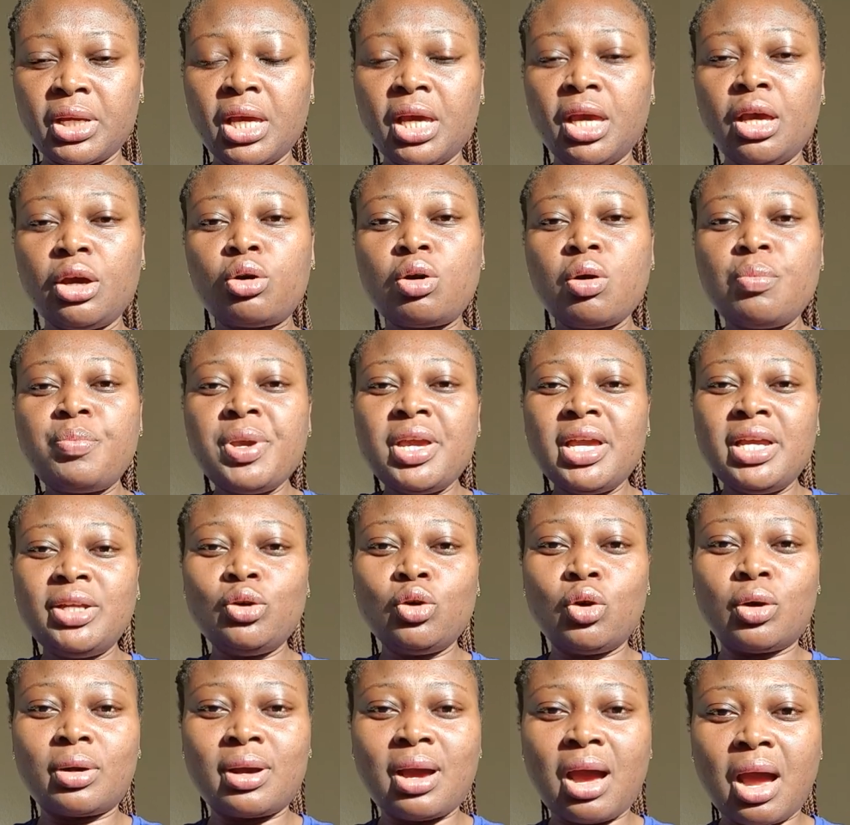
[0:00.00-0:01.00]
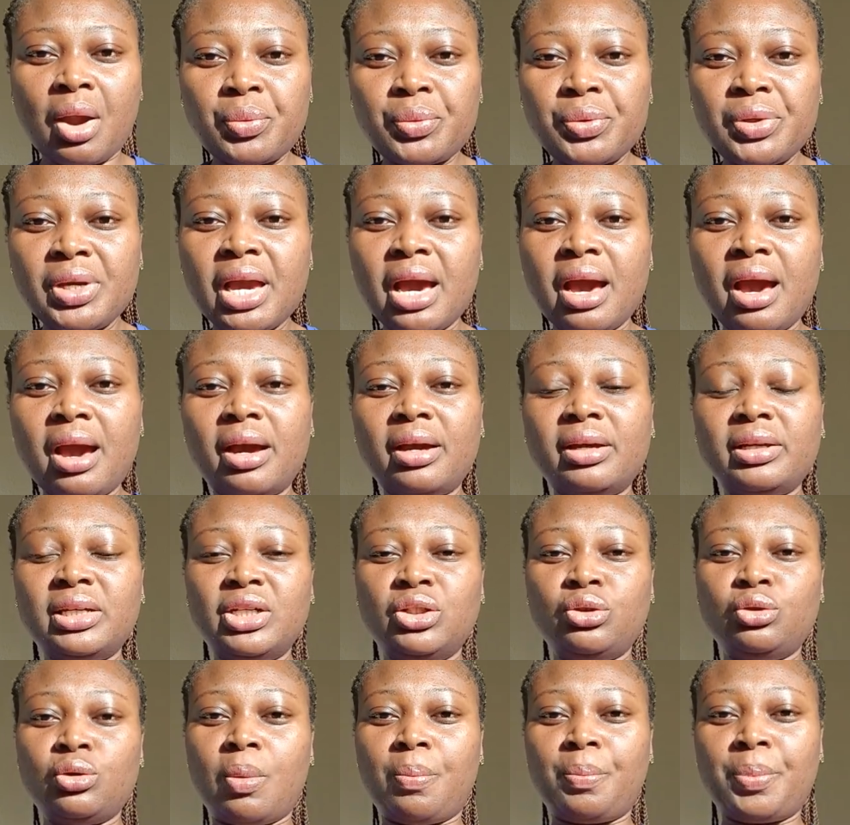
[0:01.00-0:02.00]
It could be in your career,
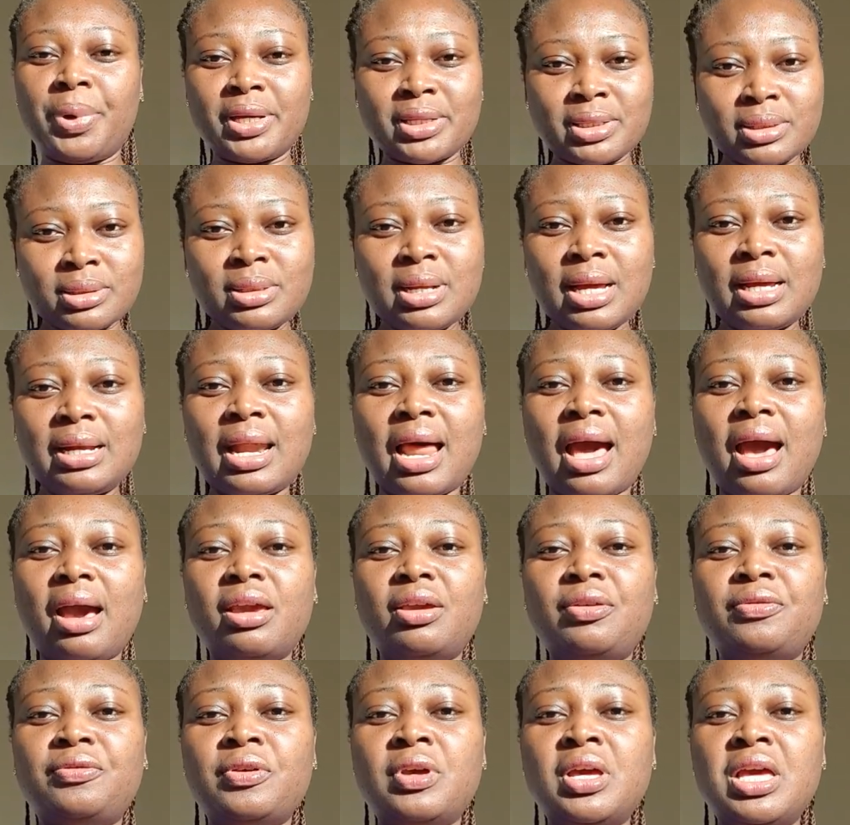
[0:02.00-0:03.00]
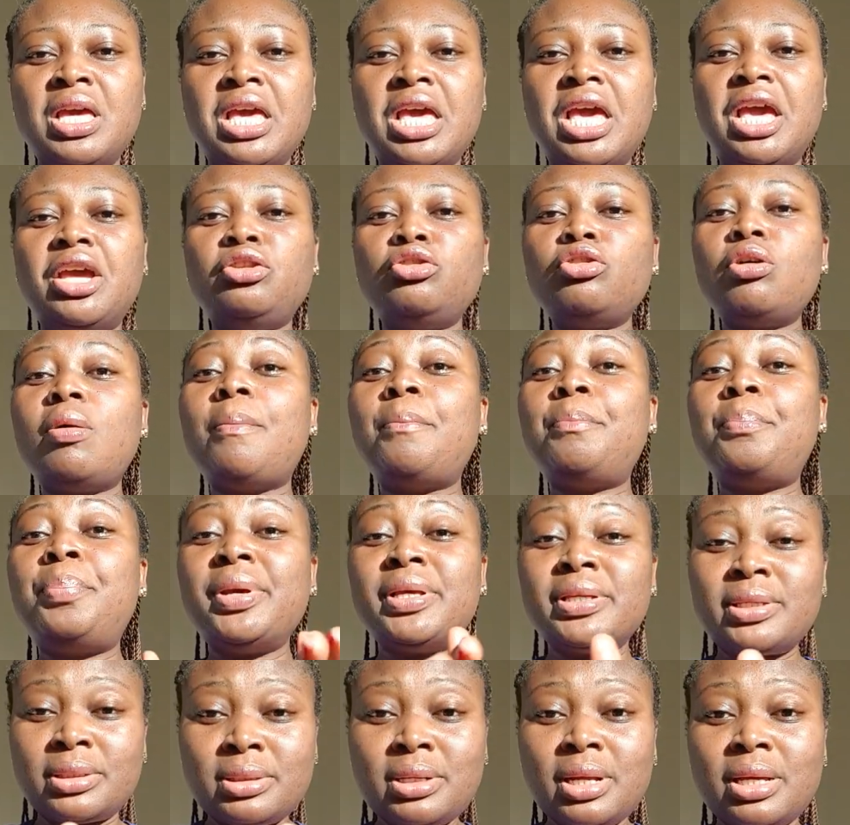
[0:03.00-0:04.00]
in your personal life, in your
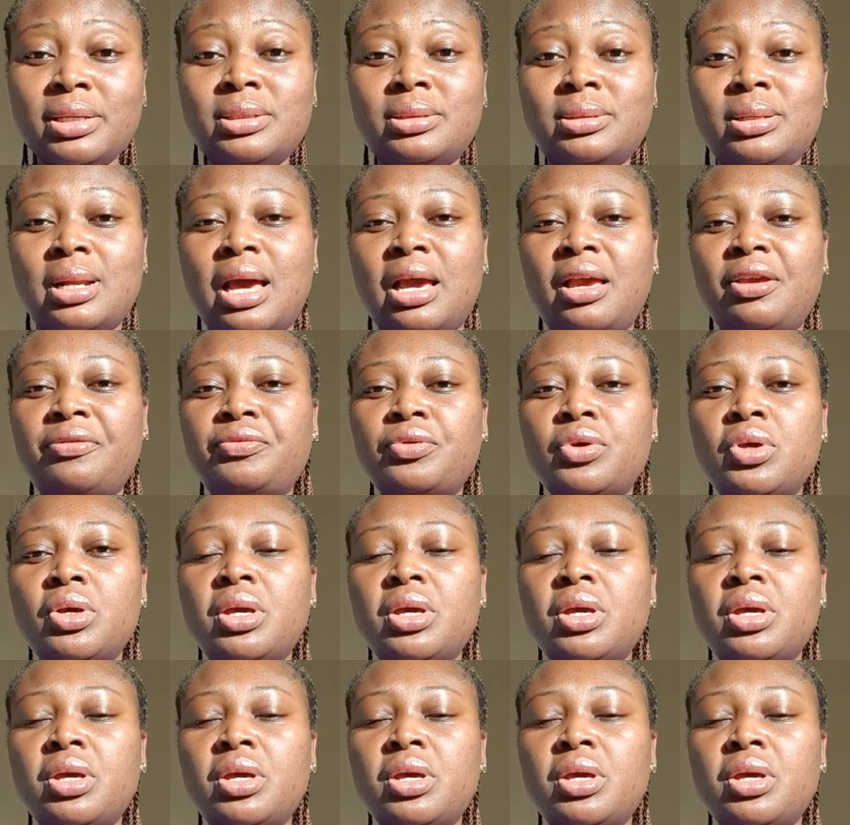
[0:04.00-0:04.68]
business life.